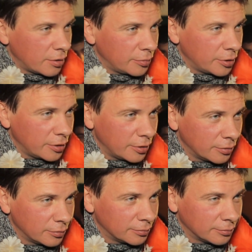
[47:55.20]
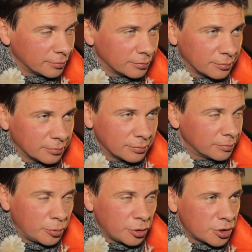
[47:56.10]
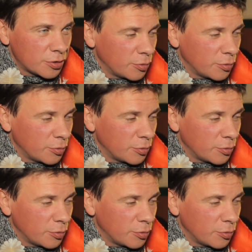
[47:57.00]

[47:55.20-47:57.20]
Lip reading: is about. We travel around